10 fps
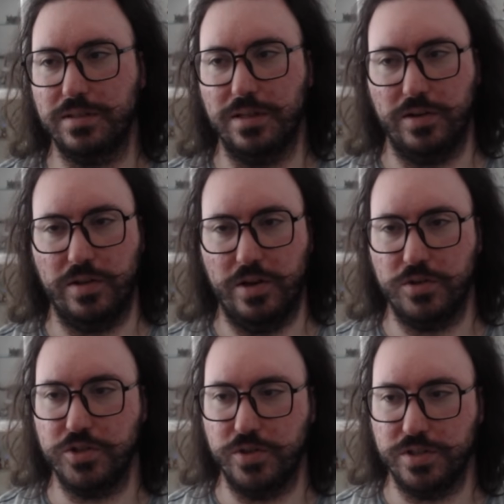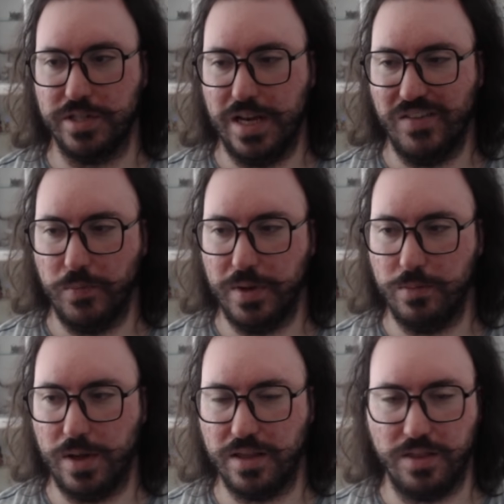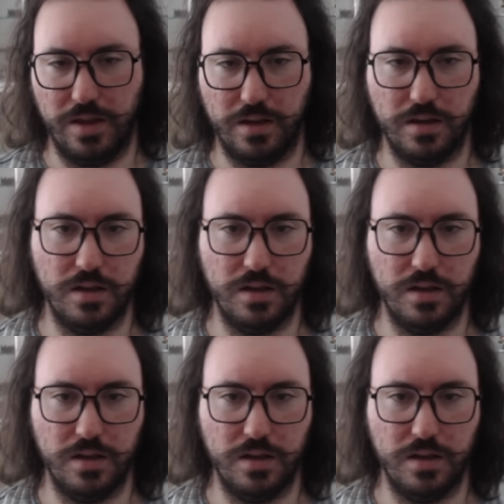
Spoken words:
And a hero shooters have never been my thing.